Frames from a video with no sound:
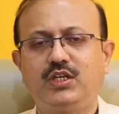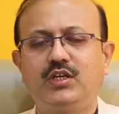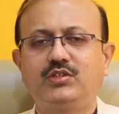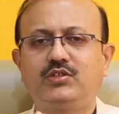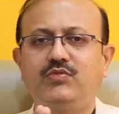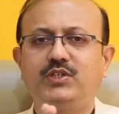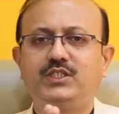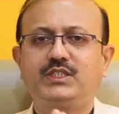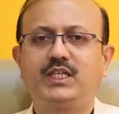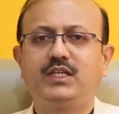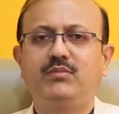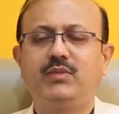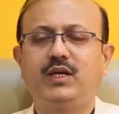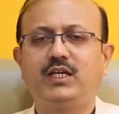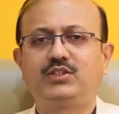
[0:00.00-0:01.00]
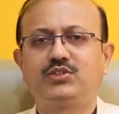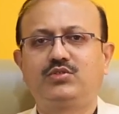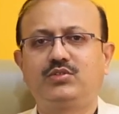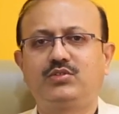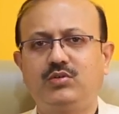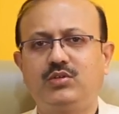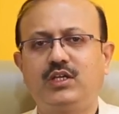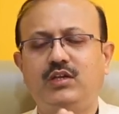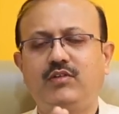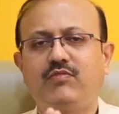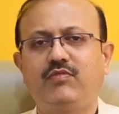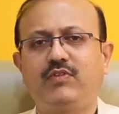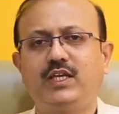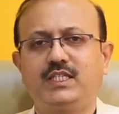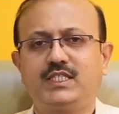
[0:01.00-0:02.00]
so which can match to their
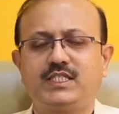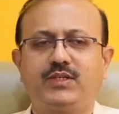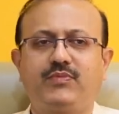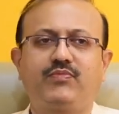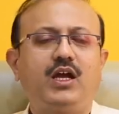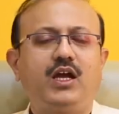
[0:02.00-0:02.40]
face.